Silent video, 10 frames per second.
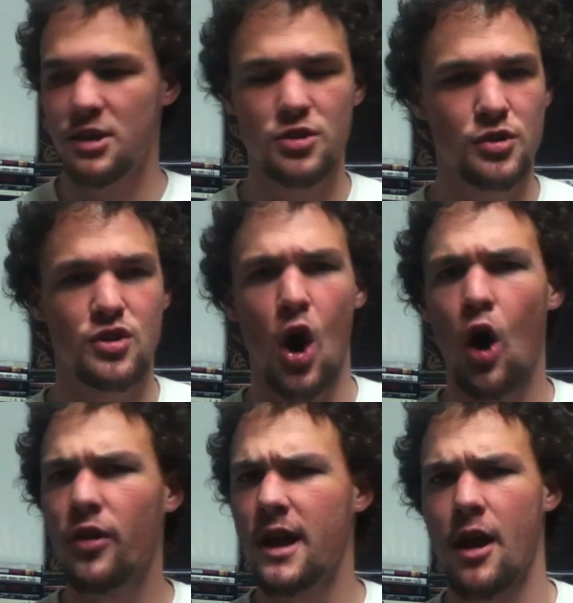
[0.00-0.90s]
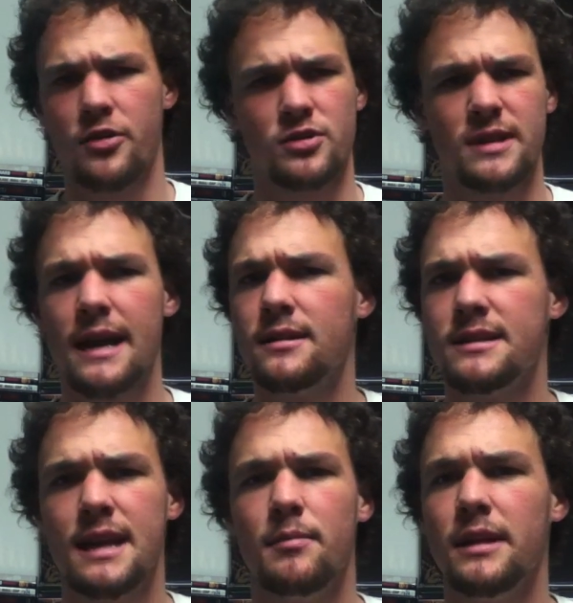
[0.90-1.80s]
introduce all the characters,
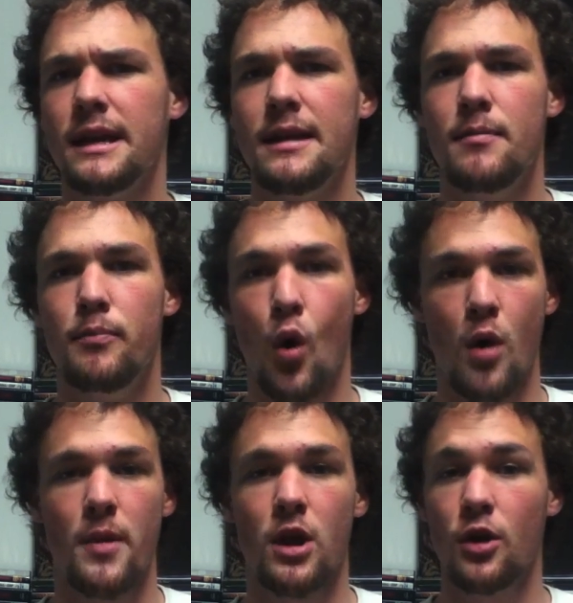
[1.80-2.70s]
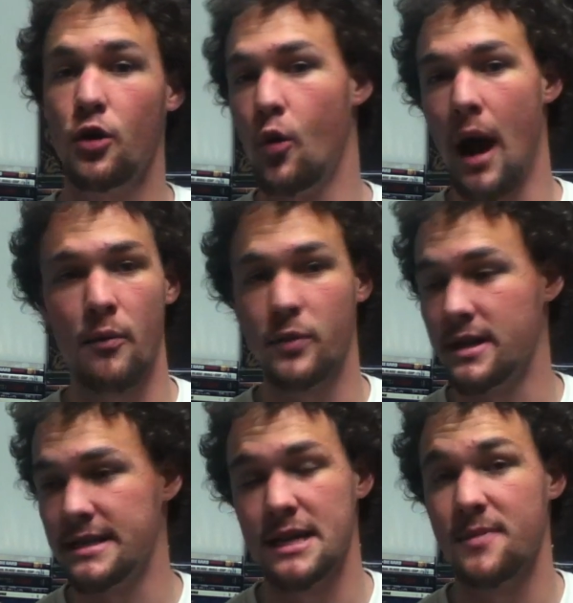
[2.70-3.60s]
Legolas, Gimli, Boromir, who I'm
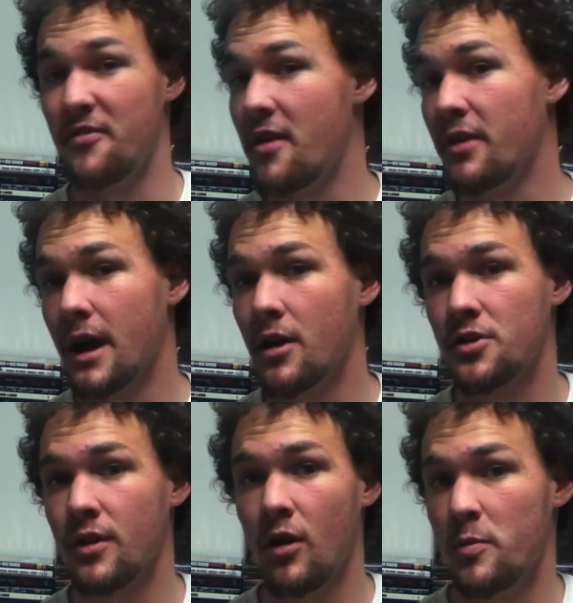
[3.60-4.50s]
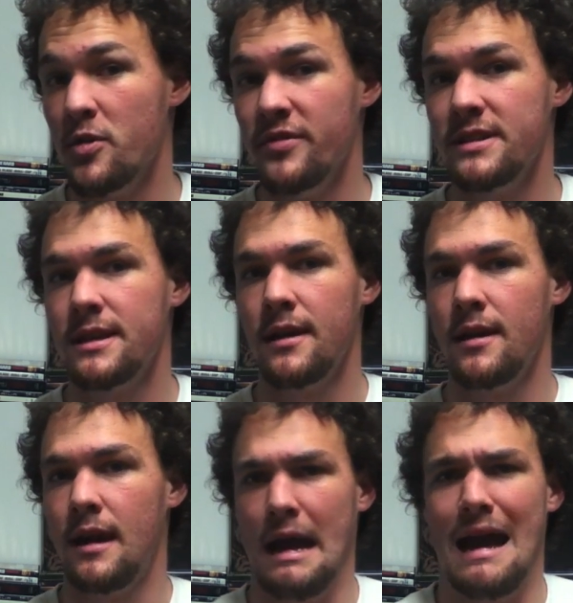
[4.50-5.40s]
going to say is my favorite character in all the movies.
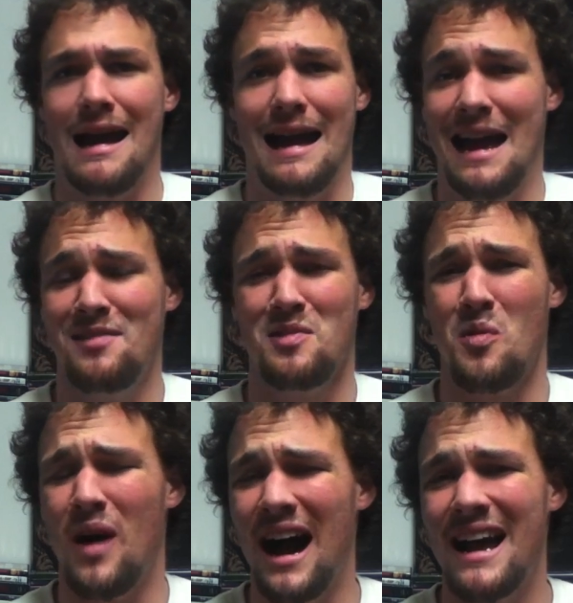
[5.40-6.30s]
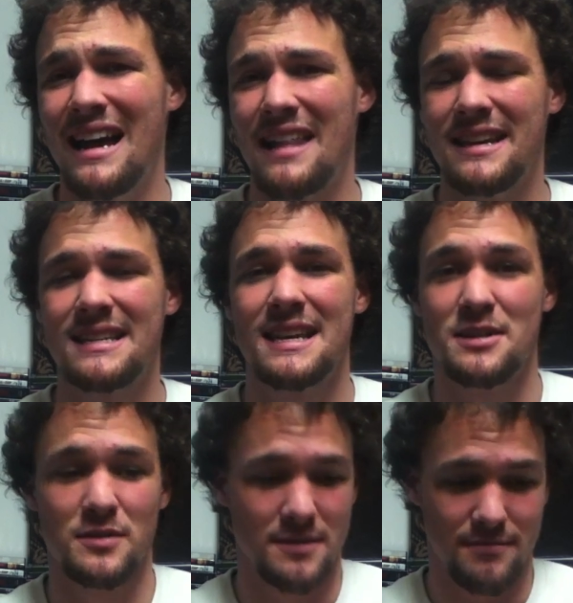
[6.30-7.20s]
I don't know why. I think it's
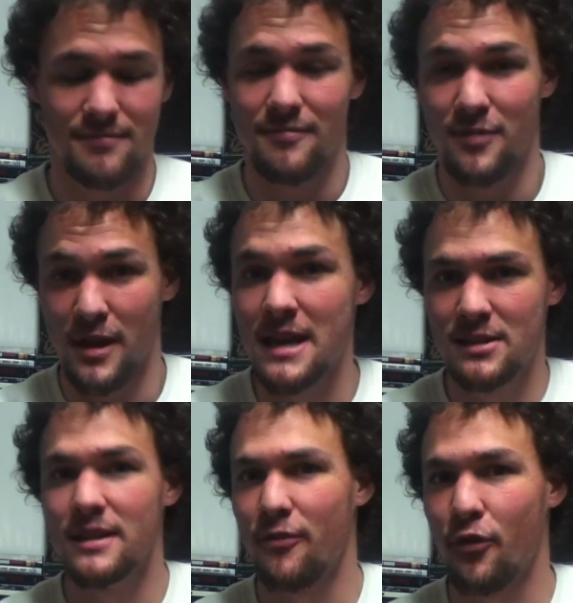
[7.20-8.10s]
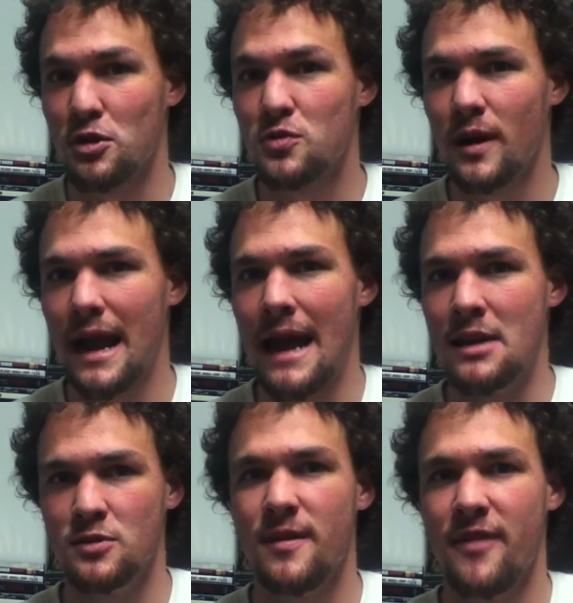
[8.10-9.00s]
because he's in the first one,
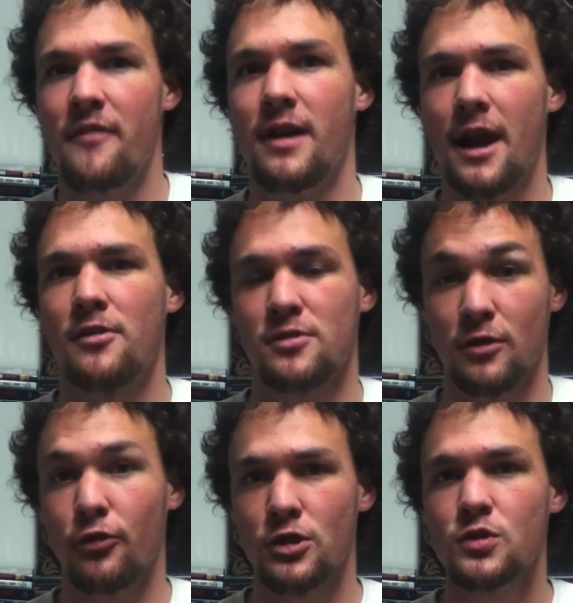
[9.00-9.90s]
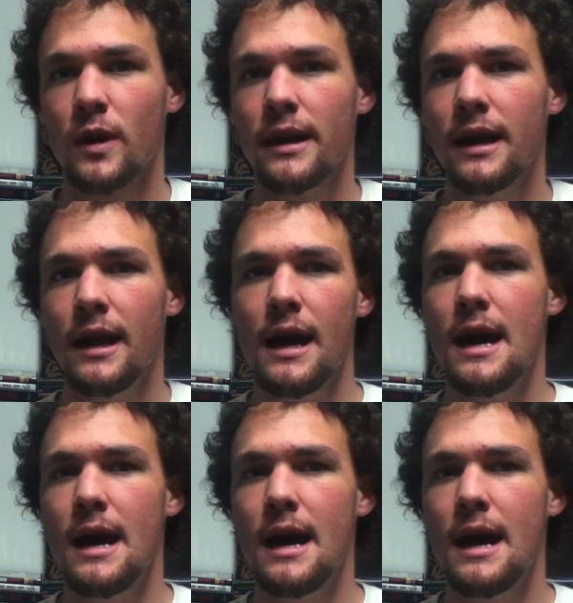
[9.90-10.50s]
and he was my favorite character in the first one.